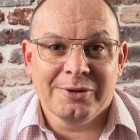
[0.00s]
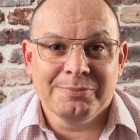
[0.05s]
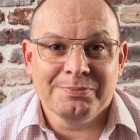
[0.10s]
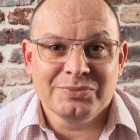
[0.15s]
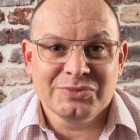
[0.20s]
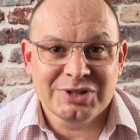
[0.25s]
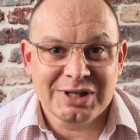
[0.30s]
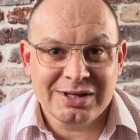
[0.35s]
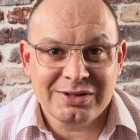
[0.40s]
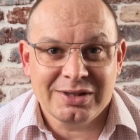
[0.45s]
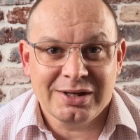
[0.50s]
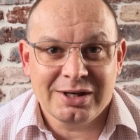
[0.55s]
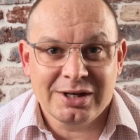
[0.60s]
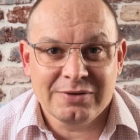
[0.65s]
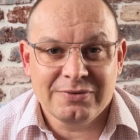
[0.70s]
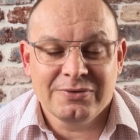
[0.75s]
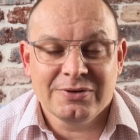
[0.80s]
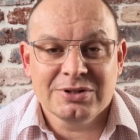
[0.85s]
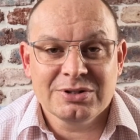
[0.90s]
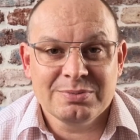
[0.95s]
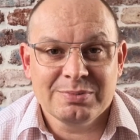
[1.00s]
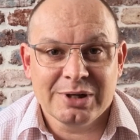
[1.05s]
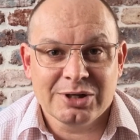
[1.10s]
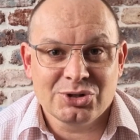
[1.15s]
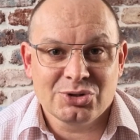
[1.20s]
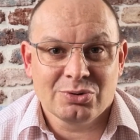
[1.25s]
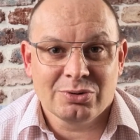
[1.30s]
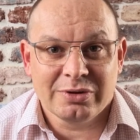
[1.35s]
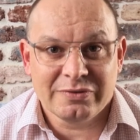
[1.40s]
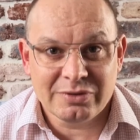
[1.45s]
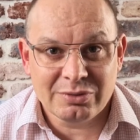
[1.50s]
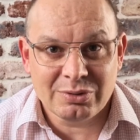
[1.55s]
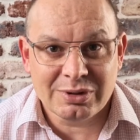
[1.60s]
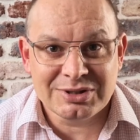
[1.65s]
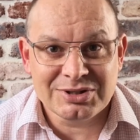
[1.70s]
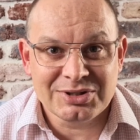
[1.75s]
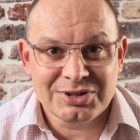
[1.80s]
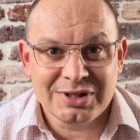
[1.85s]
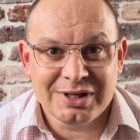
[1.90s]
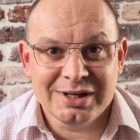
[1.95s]
take that effort to make sure
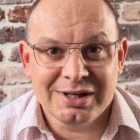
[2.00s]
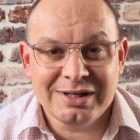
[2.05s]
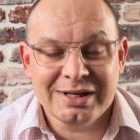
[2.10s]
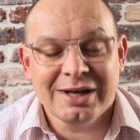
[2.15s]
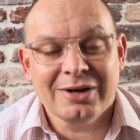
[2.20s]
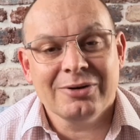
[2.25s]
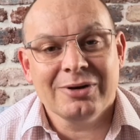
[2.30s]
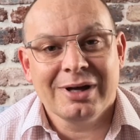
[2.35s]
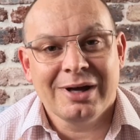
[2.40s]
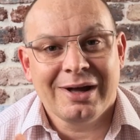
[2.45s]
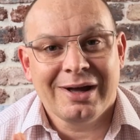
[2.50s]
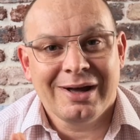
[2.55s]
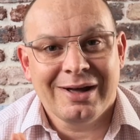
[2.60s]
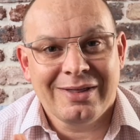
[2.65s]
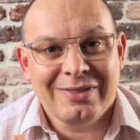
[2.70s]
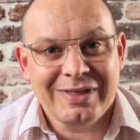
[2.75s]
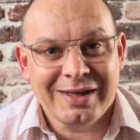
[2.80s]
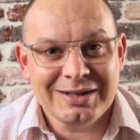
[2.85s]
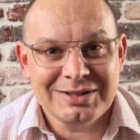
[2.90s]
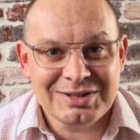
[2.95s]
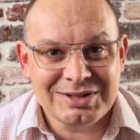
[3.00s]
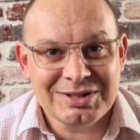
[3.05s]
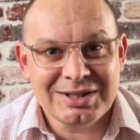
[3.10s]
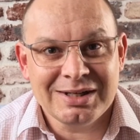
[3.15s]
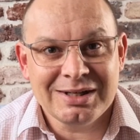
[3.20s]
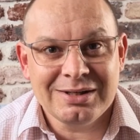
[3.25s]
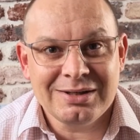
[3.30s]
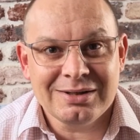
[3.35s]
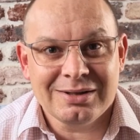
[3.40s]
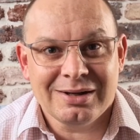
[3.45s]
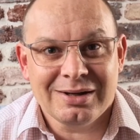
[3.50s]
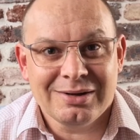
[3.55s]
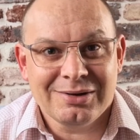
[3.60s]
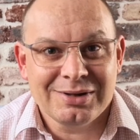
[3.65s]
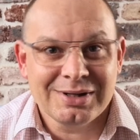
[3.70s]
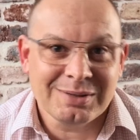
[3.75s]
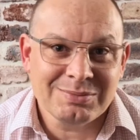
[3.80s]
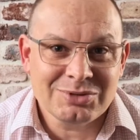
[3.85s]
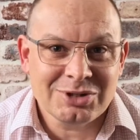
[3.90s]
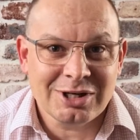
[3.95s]
everyone's there. Now, that said,
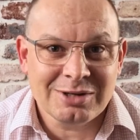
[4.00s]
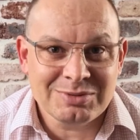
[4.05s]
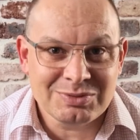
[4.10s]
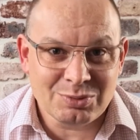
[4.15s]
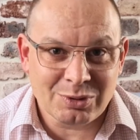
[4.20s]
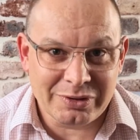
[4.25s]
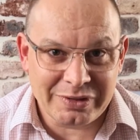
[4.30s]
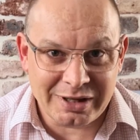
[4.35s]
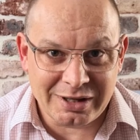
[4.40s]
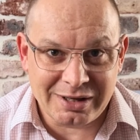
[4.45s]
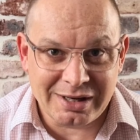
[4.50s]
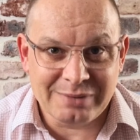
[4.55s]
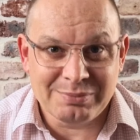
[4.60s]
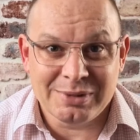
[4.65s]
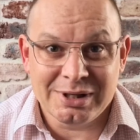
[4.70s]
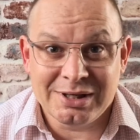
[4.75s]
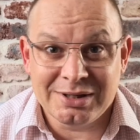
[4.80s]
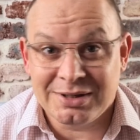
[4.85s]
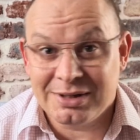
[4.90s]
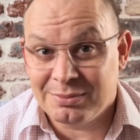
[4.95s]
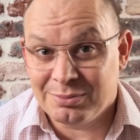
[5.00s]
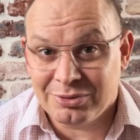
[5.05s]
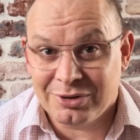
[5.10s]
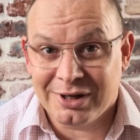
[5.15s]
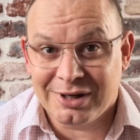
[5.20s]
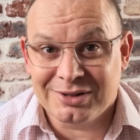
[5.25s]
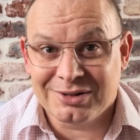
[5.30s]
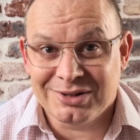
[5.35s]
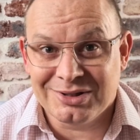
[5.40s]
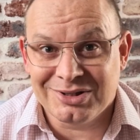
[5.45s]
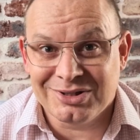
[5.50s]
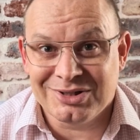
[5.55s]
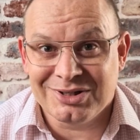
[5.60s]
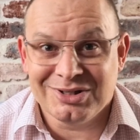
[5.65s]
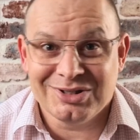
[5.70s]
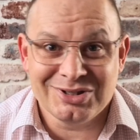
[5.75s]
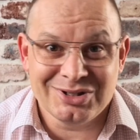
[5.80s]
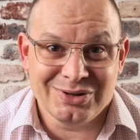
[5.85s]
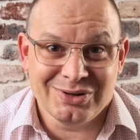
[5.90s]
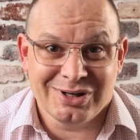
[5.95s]
sometimes what that means in practice
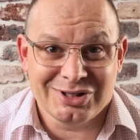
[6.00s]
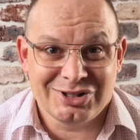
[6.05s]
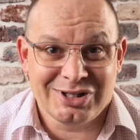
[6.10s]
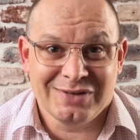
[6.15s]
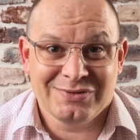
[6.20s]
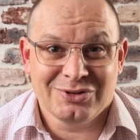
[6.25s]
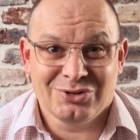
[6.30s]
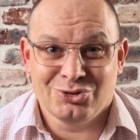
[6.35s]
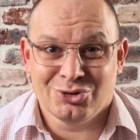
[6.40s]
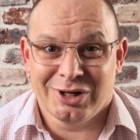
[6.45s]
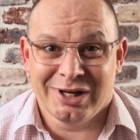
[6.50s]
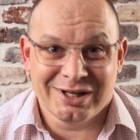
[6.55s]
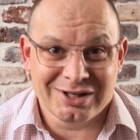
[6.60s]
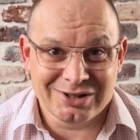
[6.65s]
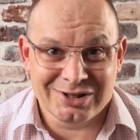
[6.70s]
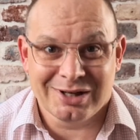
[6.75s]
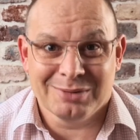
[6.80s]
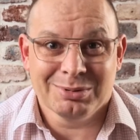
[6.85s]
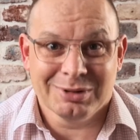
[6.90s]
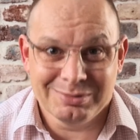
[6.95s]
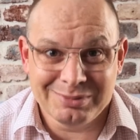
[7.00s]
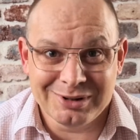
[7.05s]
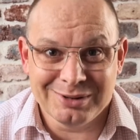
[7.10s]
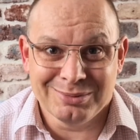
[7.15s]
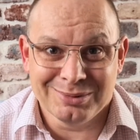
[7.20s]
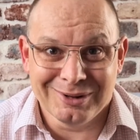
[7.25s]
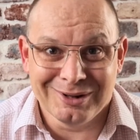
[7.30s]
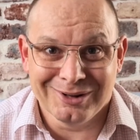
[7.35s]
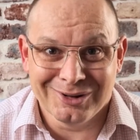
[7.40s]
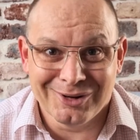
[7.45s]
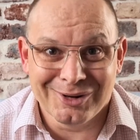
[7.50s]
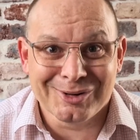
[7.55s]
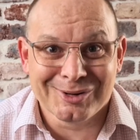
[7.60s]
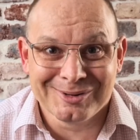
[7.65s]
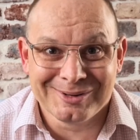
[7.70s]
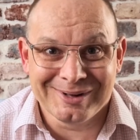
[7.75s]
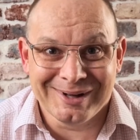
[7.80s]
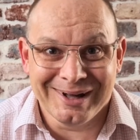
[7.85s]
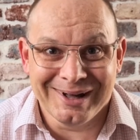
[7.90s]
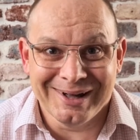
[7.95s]
is you actually have to drag a couple of people along.
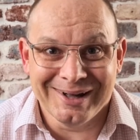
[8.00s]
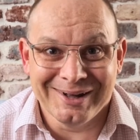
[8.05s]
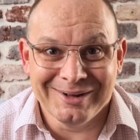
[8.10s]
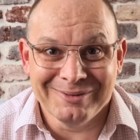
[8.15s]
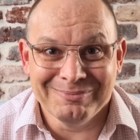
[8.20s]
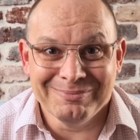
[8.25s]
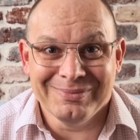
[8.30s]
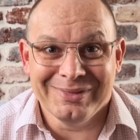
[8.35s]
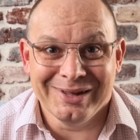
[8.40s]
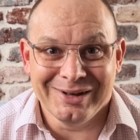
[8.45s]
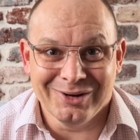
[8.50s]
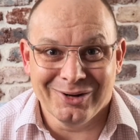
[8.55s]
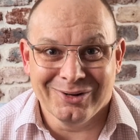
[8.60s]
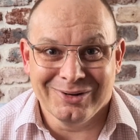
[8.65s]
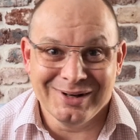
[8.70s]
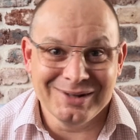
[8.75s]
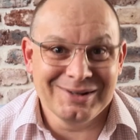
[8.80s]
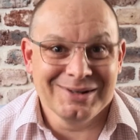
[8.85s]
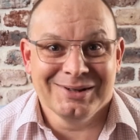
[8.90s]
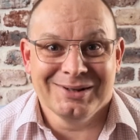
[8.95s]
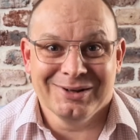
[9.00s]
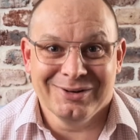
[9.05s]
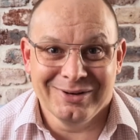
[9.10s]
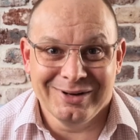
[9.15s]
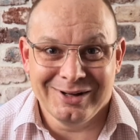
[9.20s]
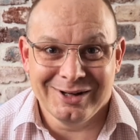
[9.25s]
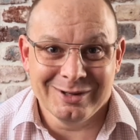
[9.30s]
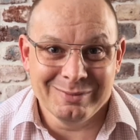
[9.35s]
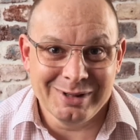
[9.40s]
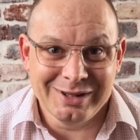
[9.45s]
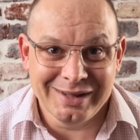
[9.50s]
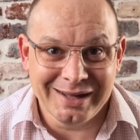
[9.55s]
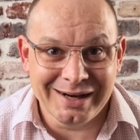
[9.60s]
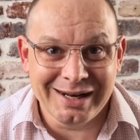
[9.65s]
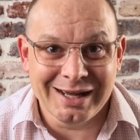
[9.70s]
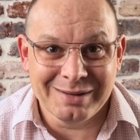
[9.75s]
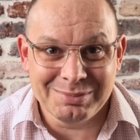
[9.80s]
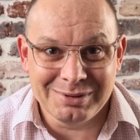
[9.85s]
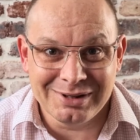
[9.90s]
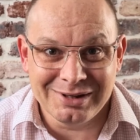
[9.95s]
They're not necessarily going to be that
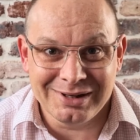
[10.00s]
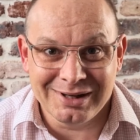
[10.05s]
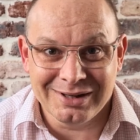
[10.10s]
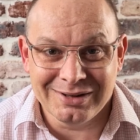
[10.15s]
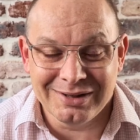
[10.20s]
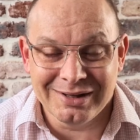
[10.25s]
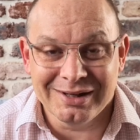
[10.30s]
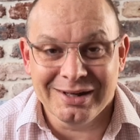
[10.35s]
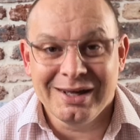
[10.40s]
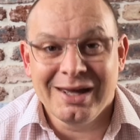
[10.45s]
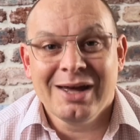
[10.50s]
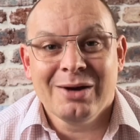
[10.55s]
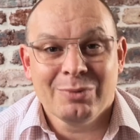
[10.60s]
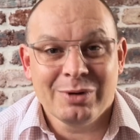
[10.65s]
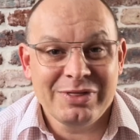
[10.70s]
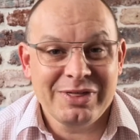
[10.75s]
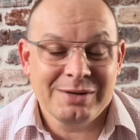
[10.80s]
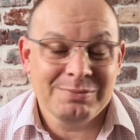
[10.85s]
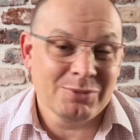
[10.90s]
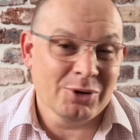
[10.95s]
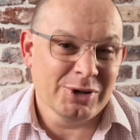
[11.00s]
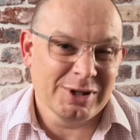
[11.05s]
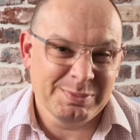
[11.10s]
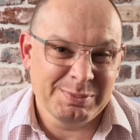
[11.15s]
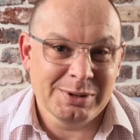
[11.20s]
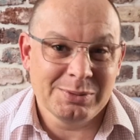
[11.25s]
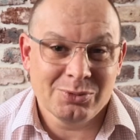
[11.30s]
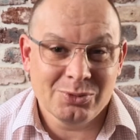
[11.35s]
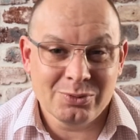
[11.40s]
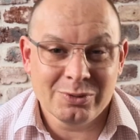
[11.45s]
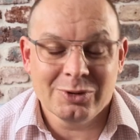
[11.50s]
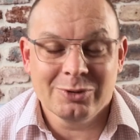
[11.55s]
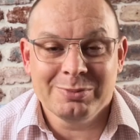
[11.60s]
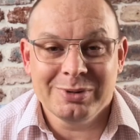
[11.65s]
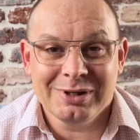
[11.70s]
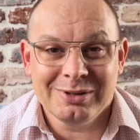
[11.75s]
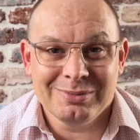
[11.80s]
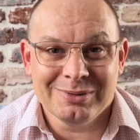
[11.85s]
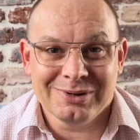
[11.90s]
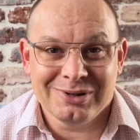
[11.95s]
happy to get there. We think most people will
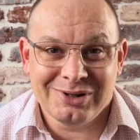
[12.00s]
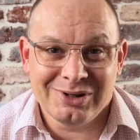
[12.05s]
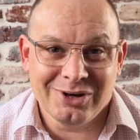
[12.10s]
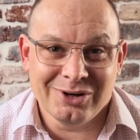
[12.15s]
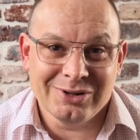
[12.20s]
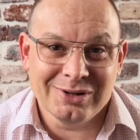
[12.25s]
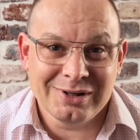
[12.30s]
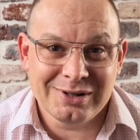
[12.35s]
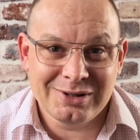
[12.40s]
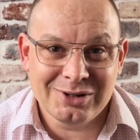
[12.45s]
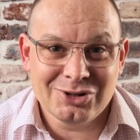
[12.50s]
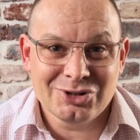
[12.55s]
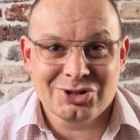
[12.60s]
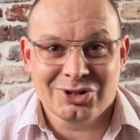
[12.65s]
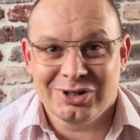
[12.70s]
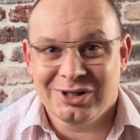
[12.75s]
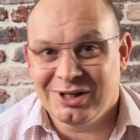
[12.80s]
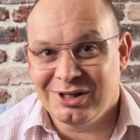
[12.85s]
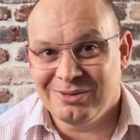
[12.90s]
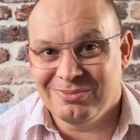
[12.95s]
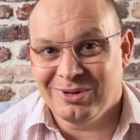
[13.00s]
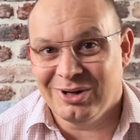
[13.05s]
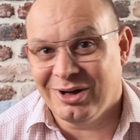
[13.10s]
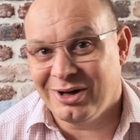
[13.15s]
be, but there's usually,